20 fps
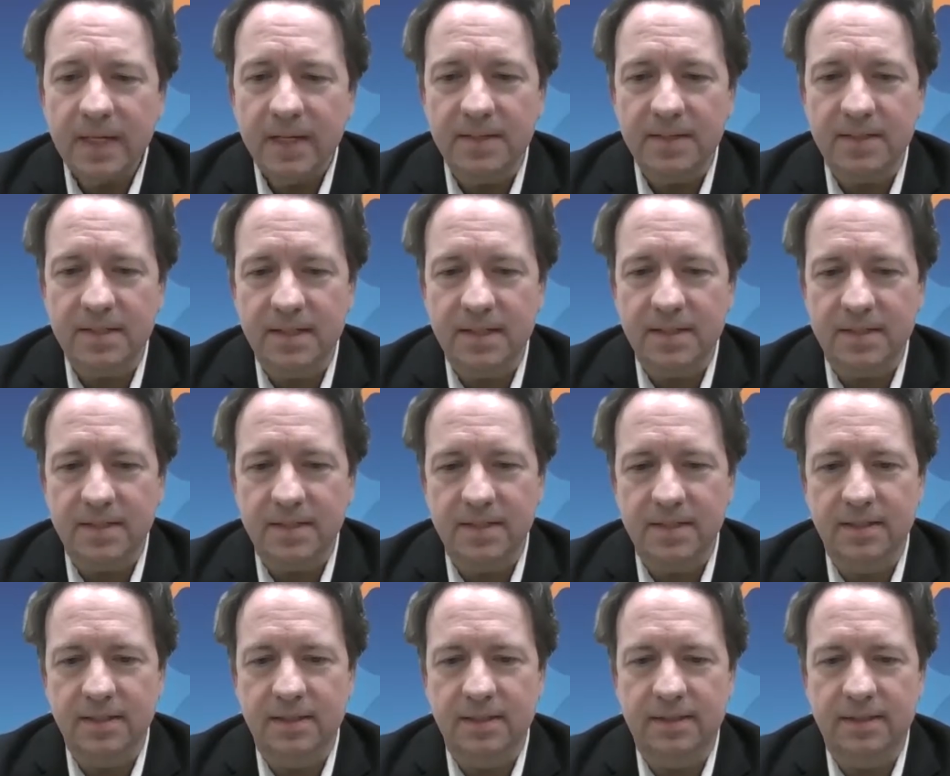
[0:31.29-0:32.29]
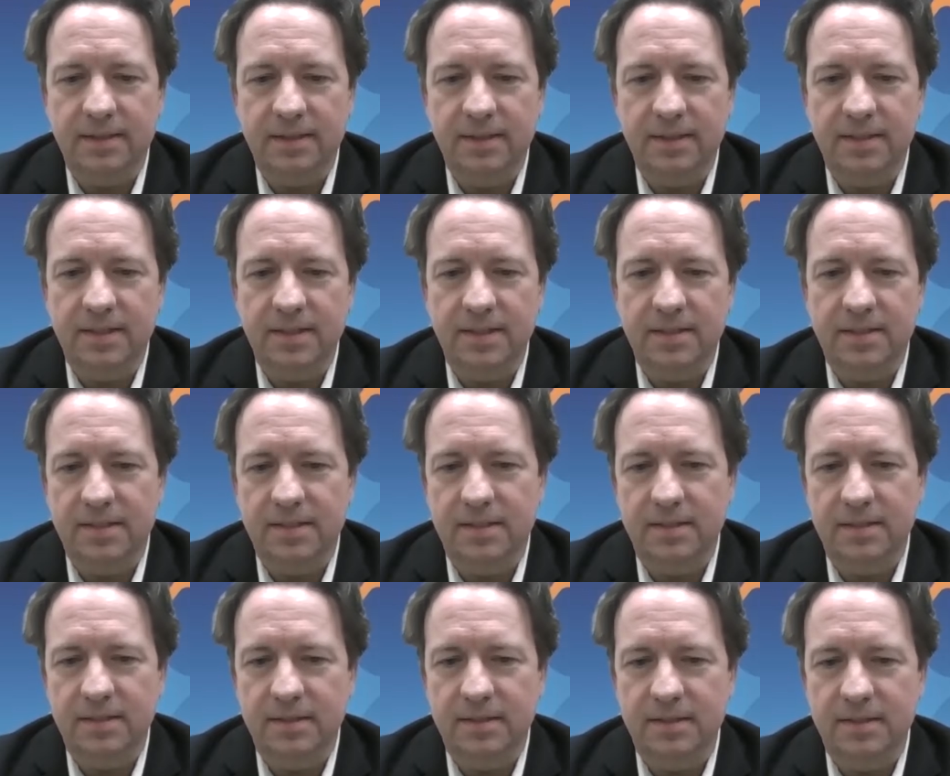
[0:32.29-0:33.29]
it's it's uh, it,
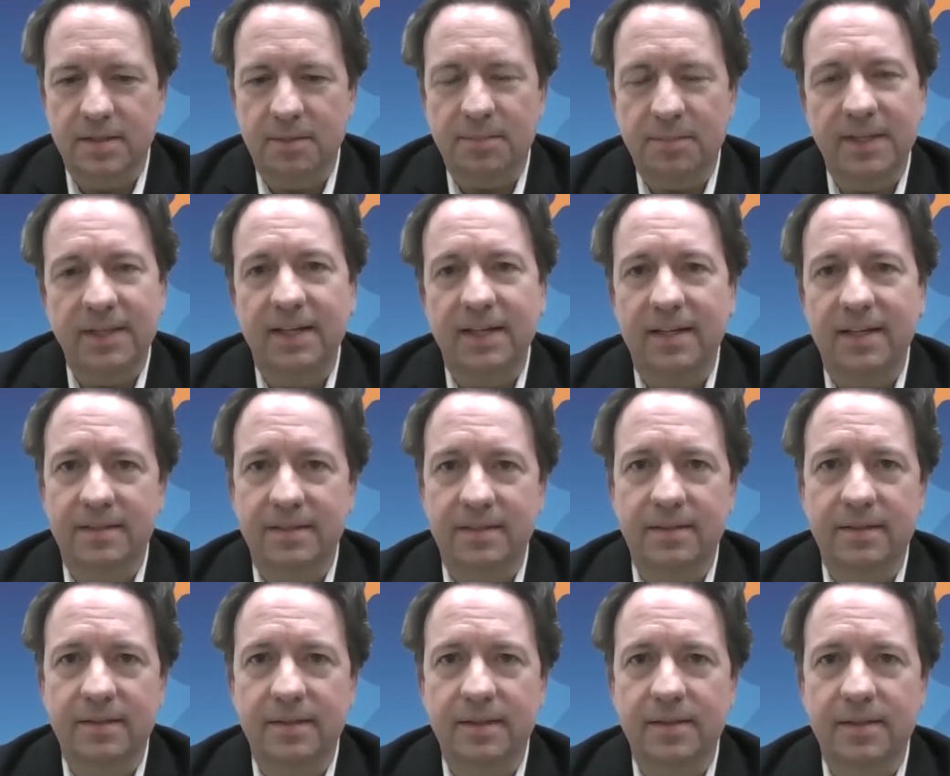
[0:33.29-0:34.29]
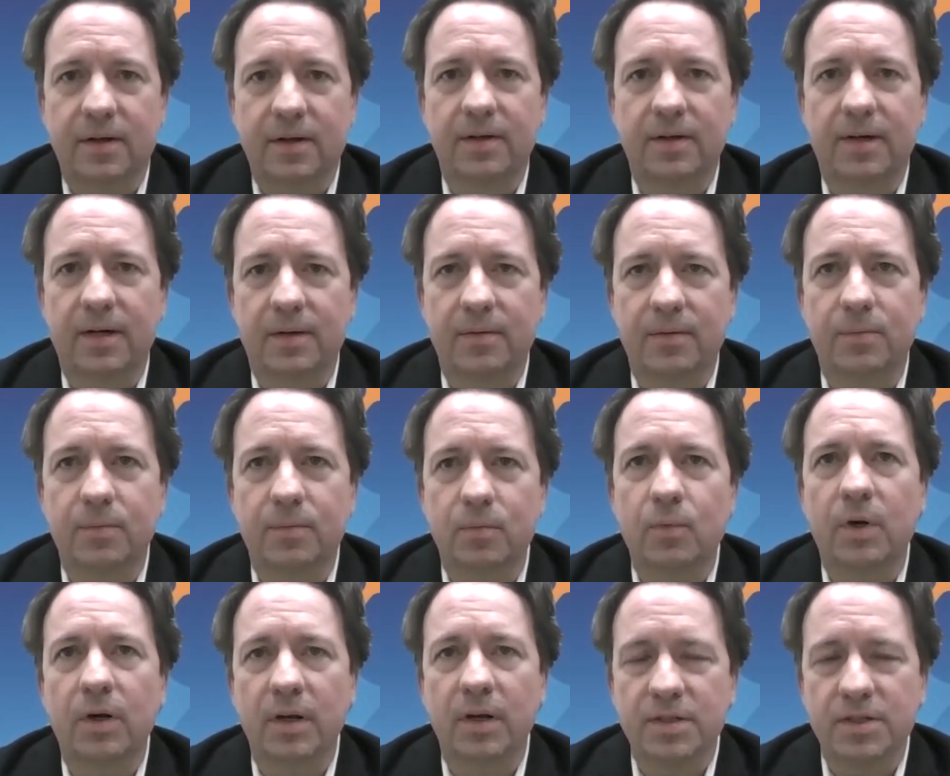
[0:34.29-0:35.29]
it's something that you know I, I
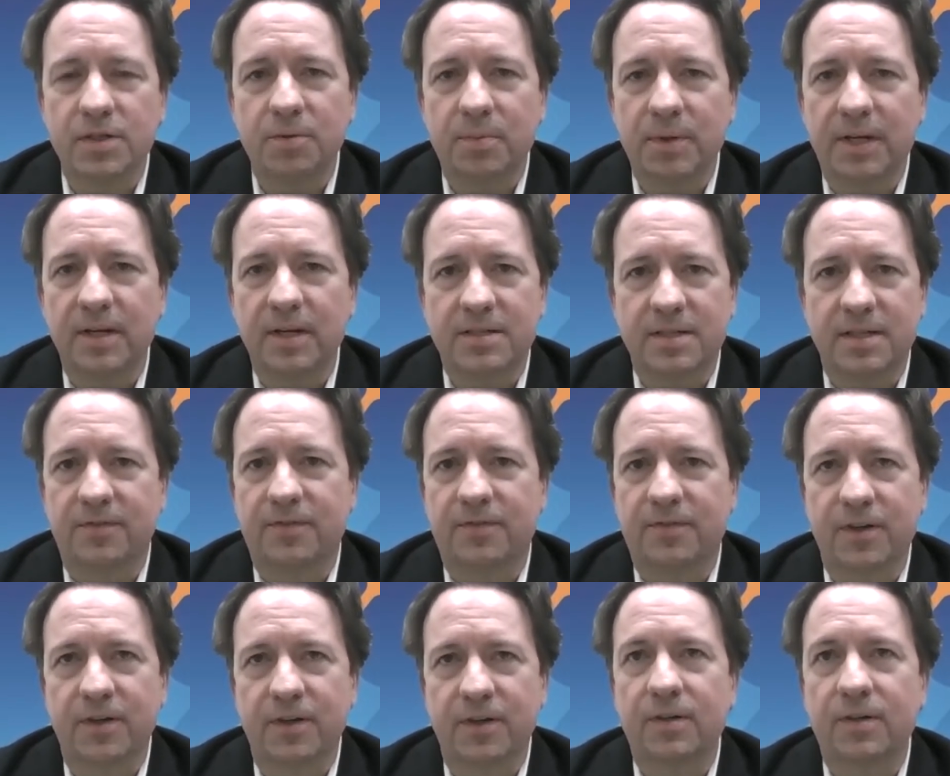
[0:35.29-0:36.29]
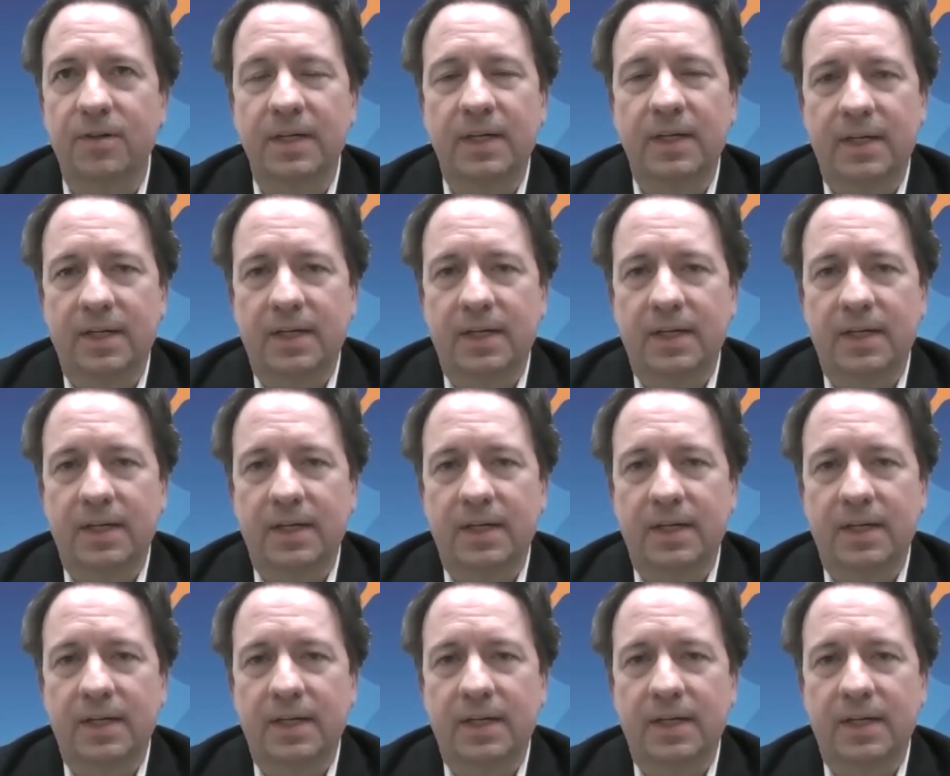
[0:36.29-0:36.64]
want to do because I feel